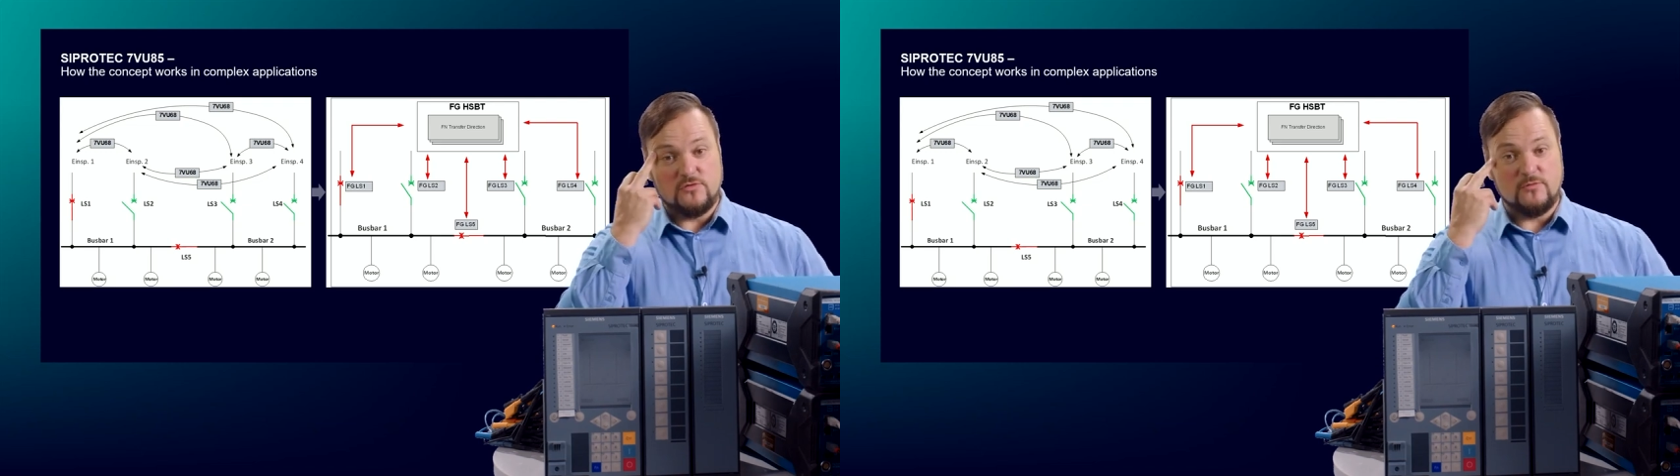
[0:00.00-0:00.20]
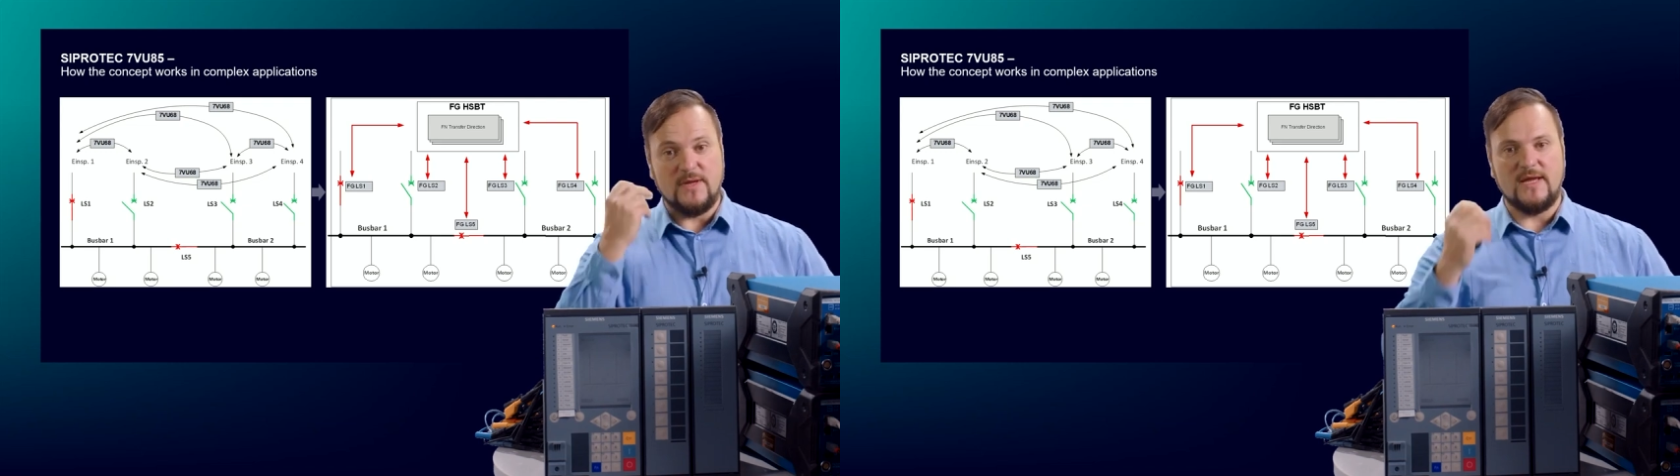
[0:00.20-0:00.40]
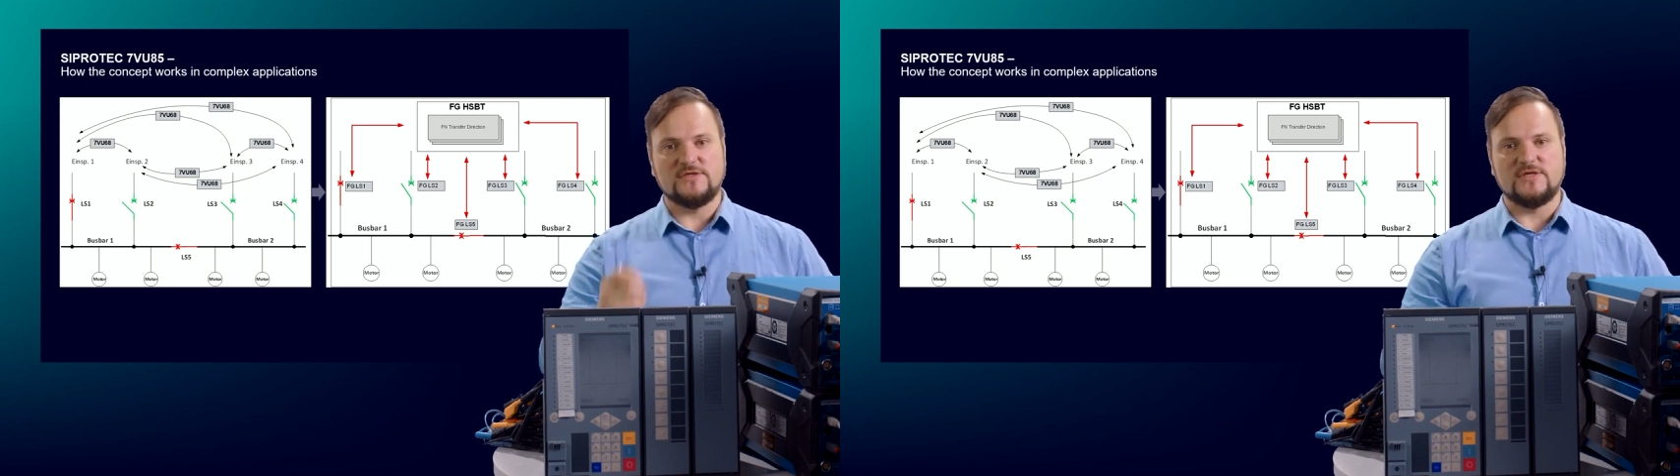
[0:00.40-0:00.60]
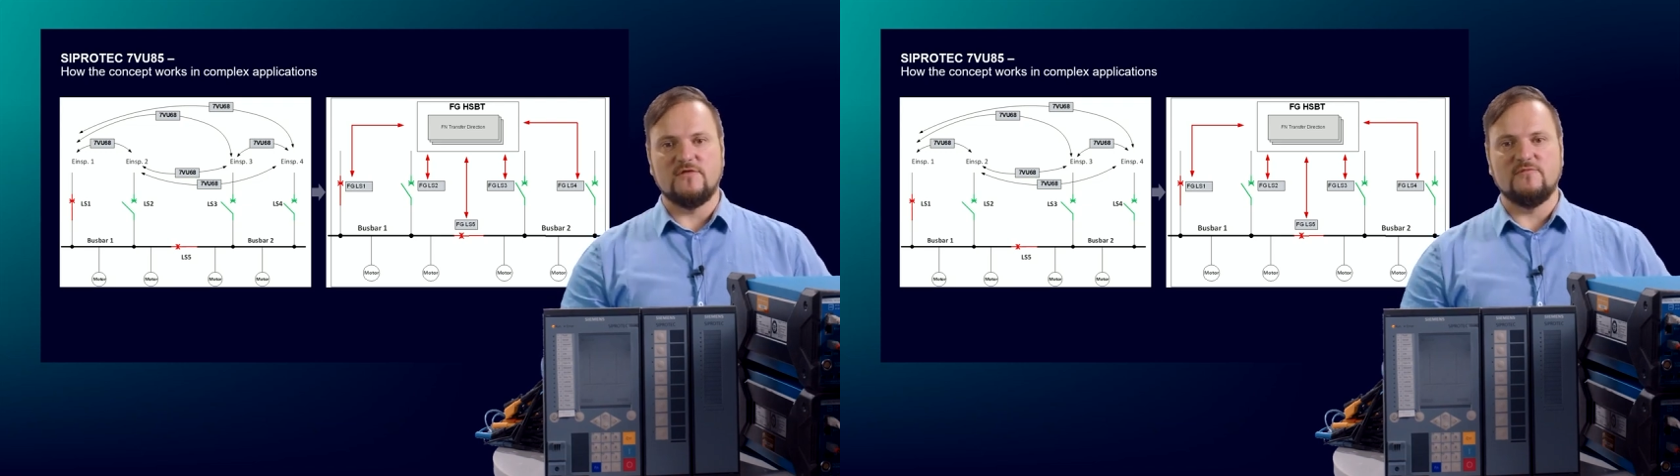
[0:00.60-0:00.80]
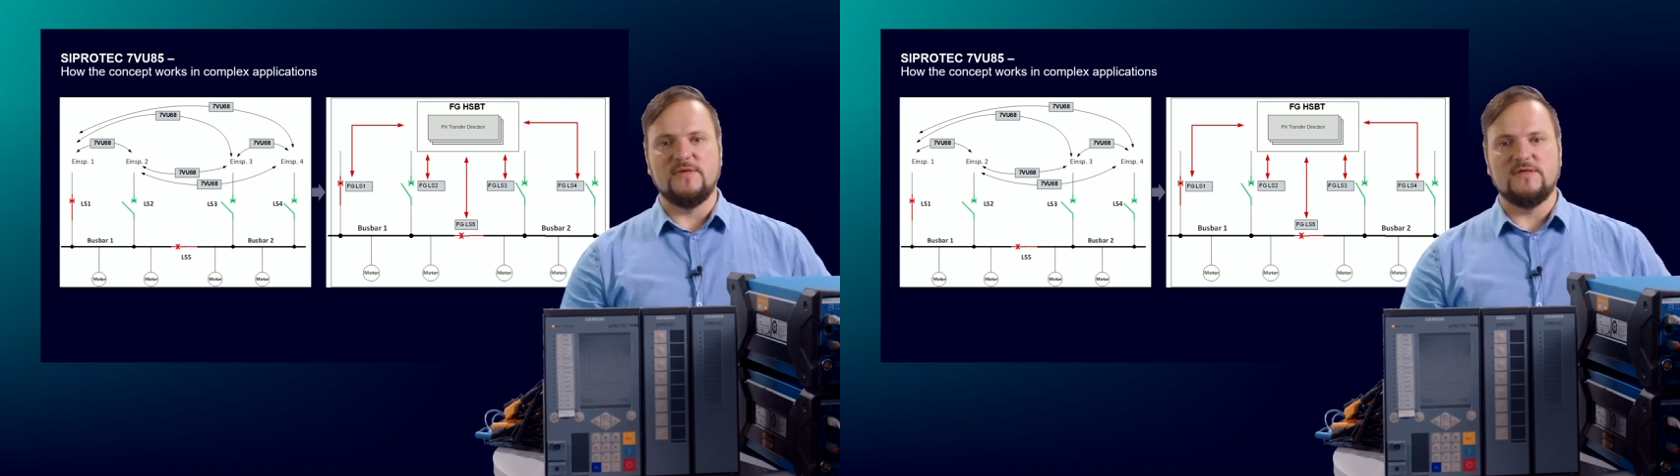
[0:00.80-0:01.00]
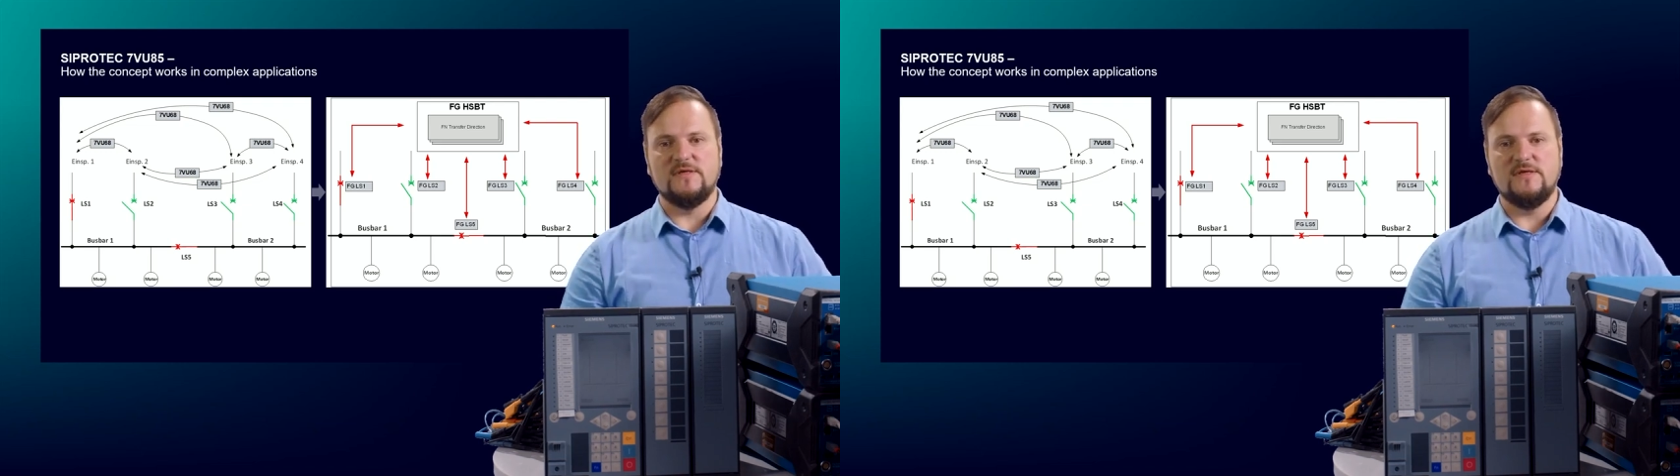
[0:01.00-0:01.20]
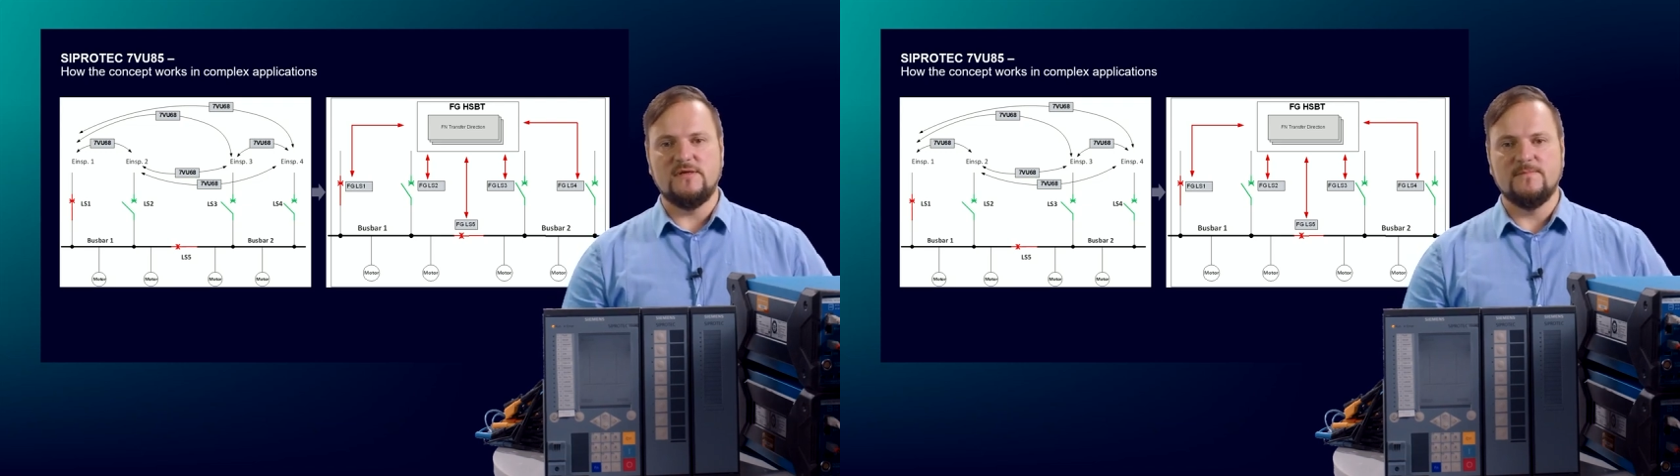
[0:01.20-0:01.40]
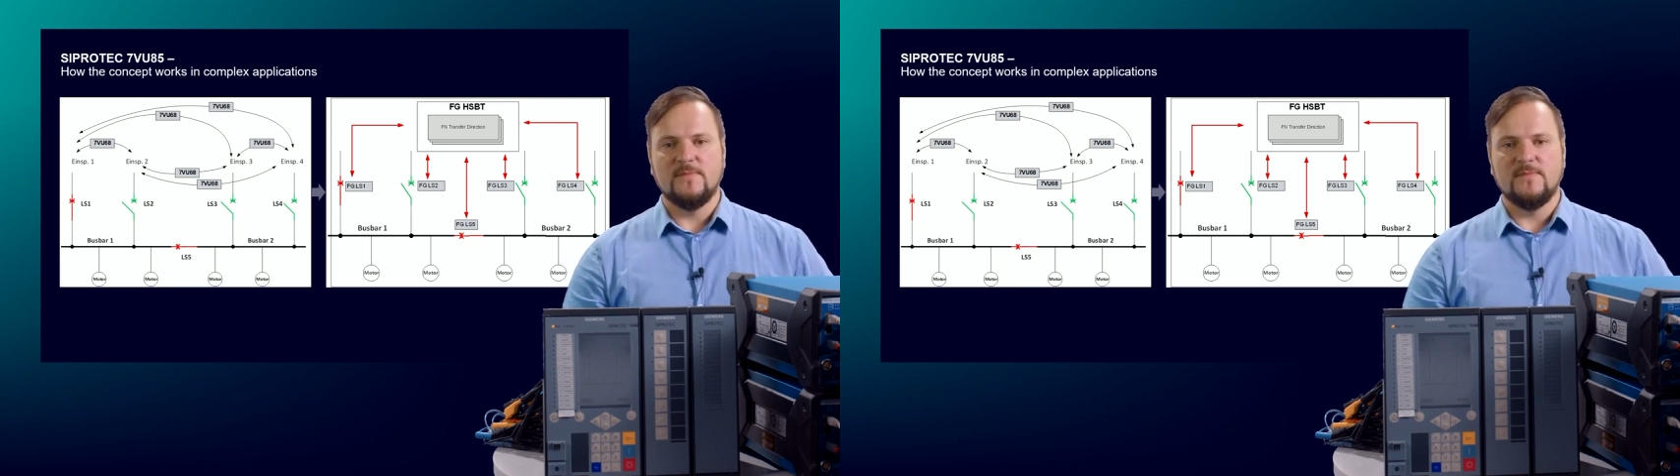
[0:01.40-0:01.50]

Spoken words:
group HSBT,